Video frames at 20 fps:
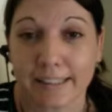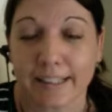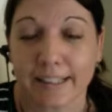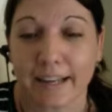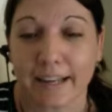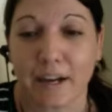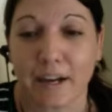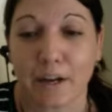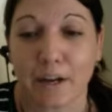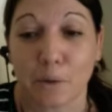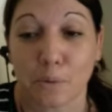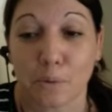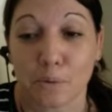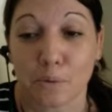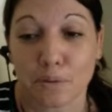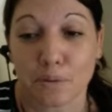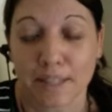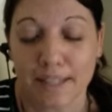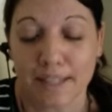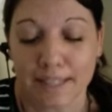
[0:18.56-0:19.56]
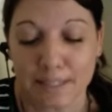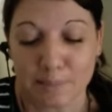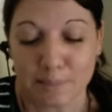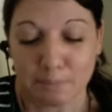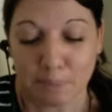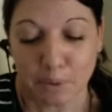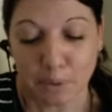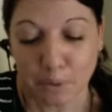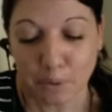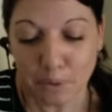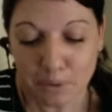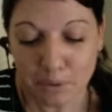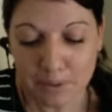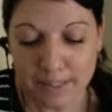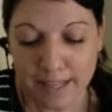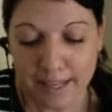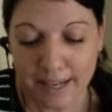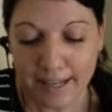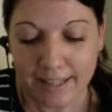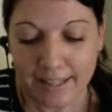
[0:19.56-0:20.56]
all things blogs,
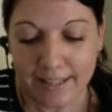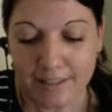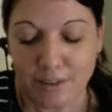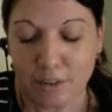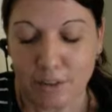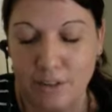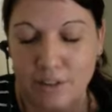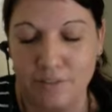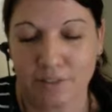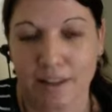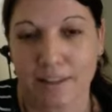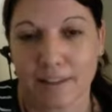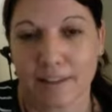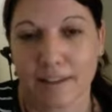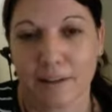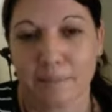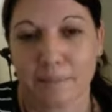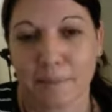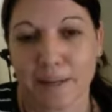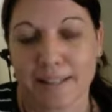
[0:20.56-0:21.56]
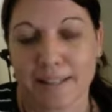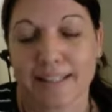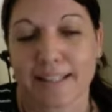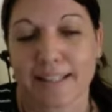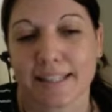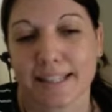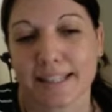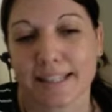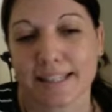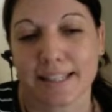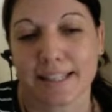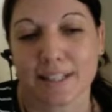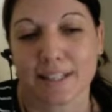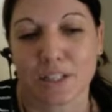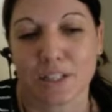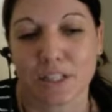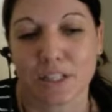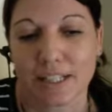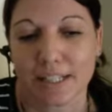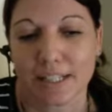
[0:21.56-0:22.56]
and lots of other amazing things that
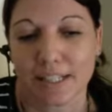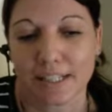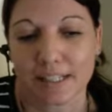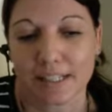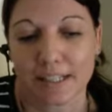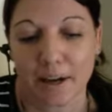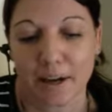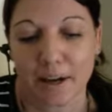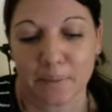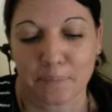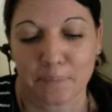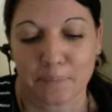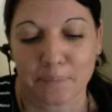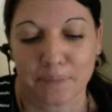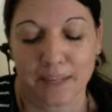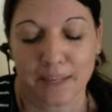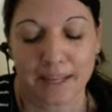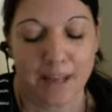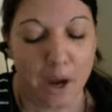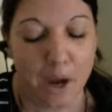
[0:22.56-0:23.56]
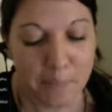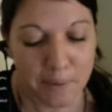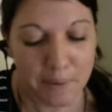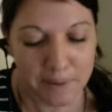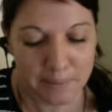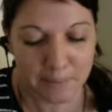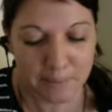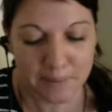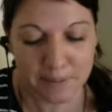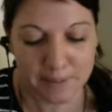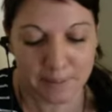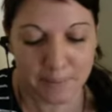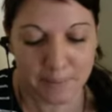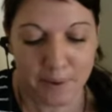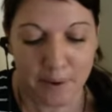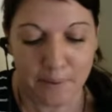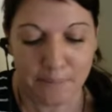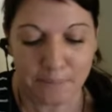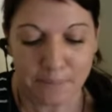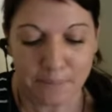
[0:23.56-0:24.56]
she can help us with as
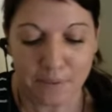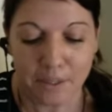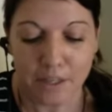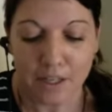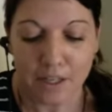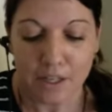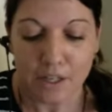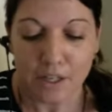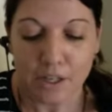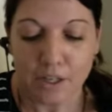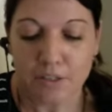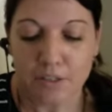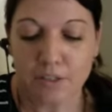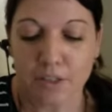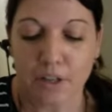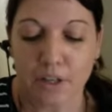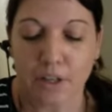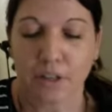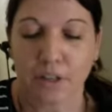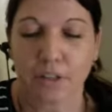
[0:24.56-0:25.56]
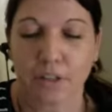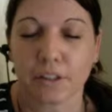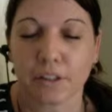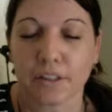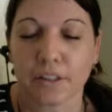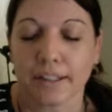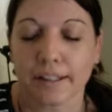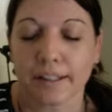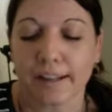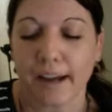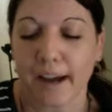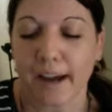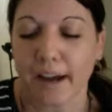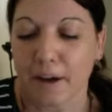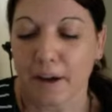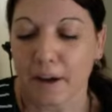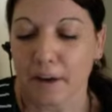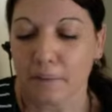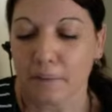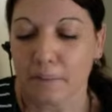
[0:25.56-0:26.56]
well. So
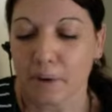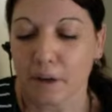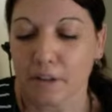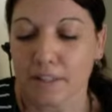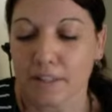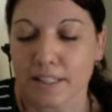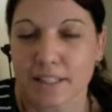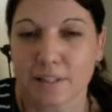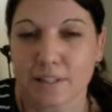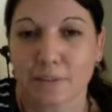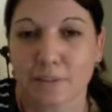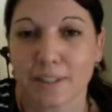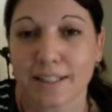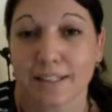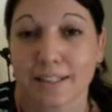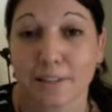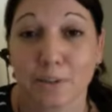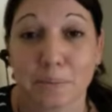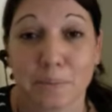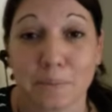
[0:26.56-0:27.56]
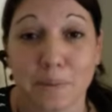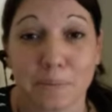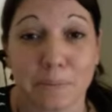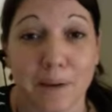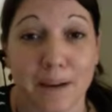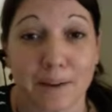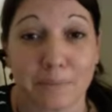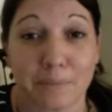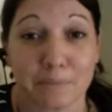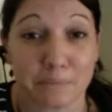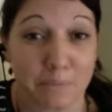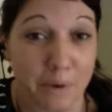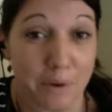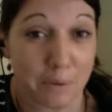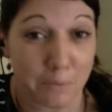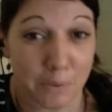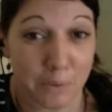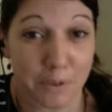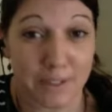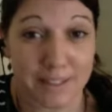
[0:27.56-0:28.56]
I'll just read a little bit about
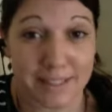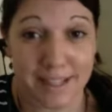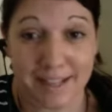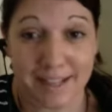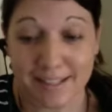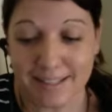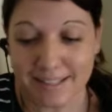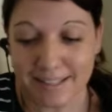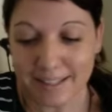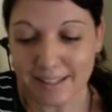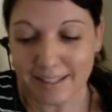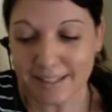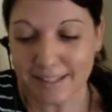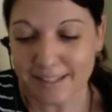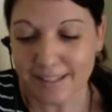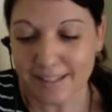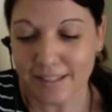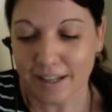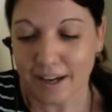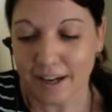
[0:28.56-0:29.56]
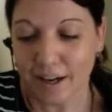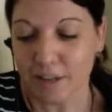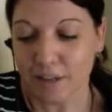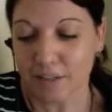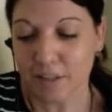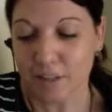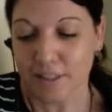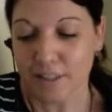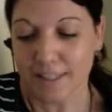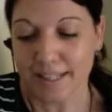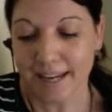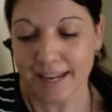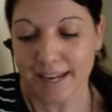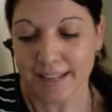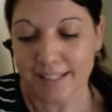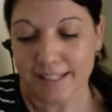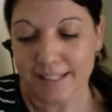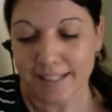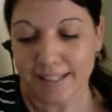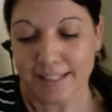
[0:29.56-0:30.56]
what Tess does. So
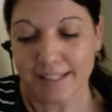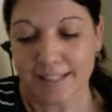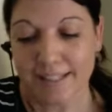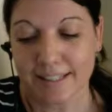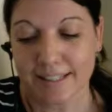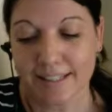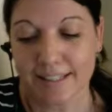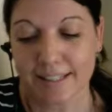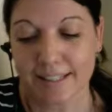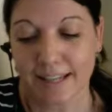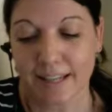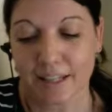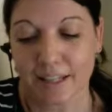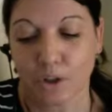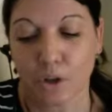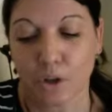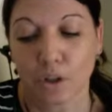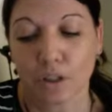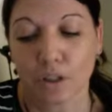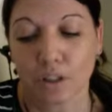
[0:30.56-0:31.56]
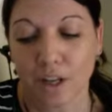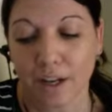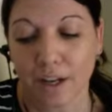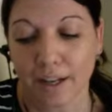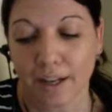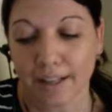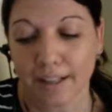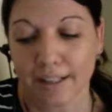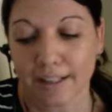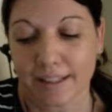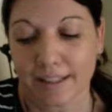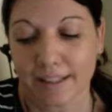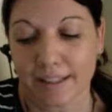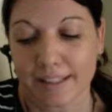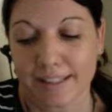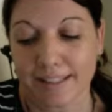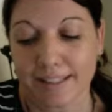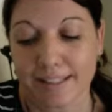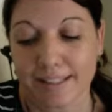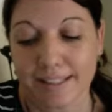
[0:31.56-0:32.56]
Tess is an online
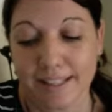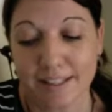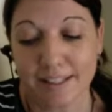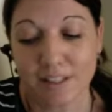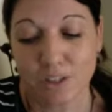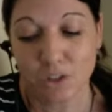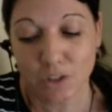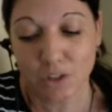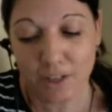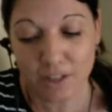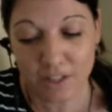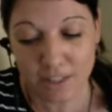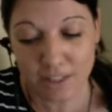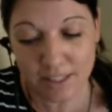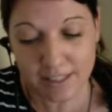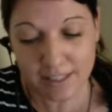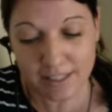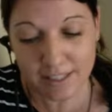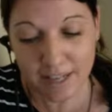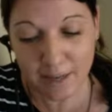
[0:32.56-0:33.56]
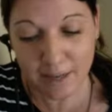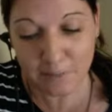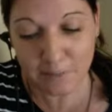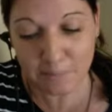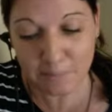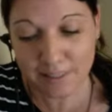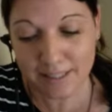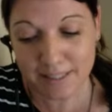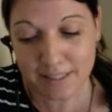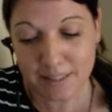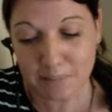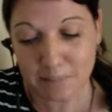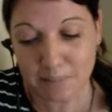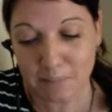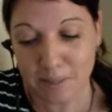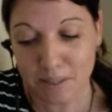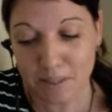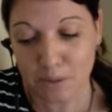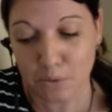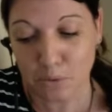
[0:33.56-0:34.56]
success strategist and business
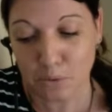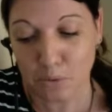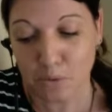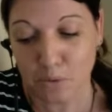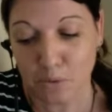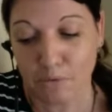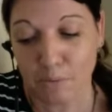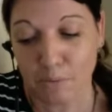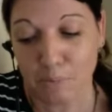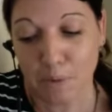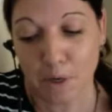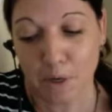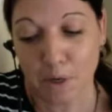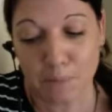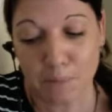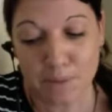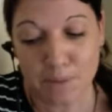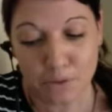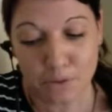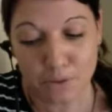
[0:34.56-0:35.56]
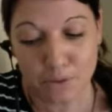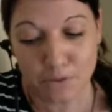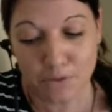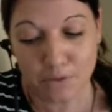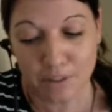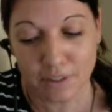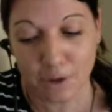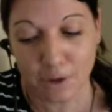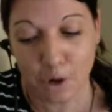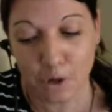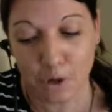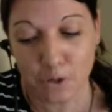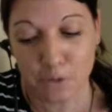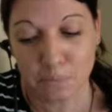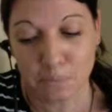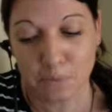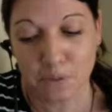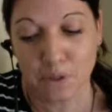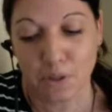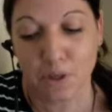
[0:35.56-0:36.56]
mentor for purpose-driven
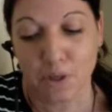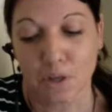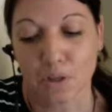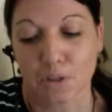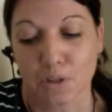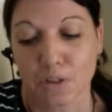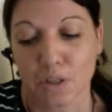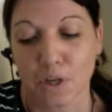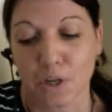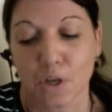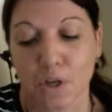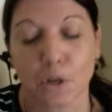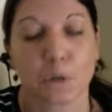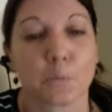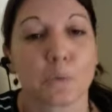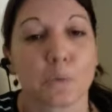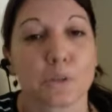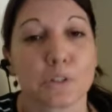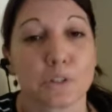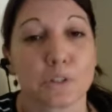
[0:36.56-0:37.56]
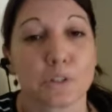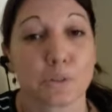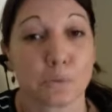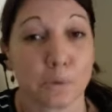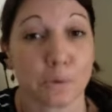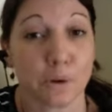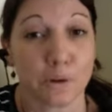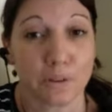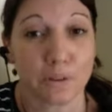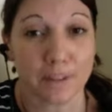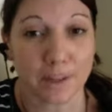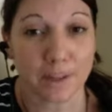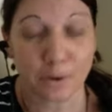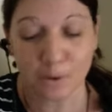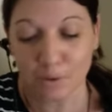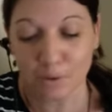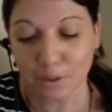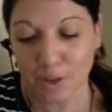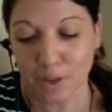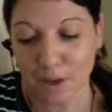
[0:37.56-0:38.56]
entrepreneurs who want to grow their
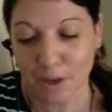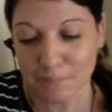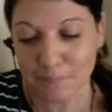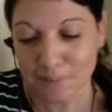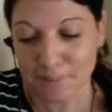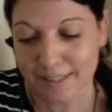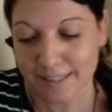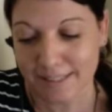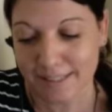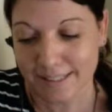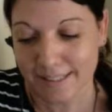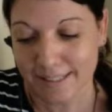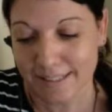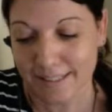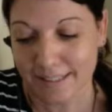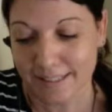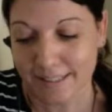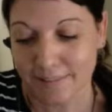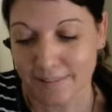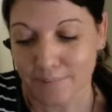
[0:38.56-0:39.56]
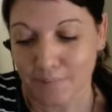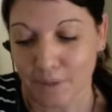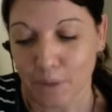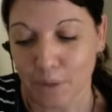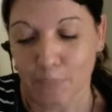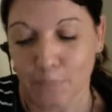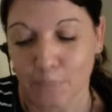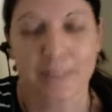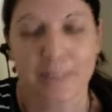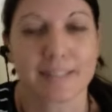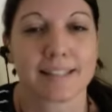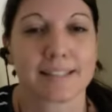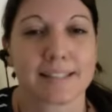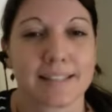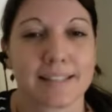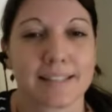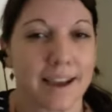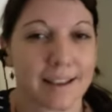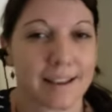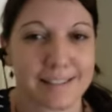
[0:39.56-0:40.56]
online businesses, which is
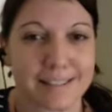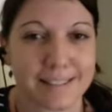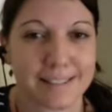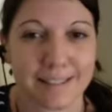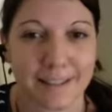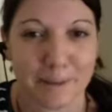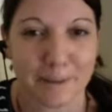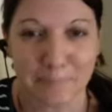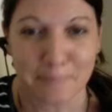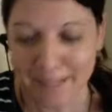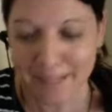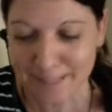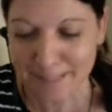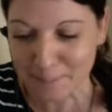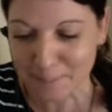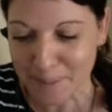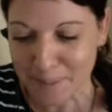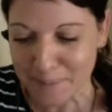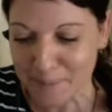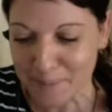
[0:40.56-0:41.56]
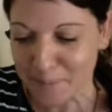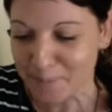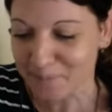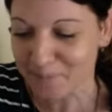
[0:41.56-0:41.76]
us, amazing people.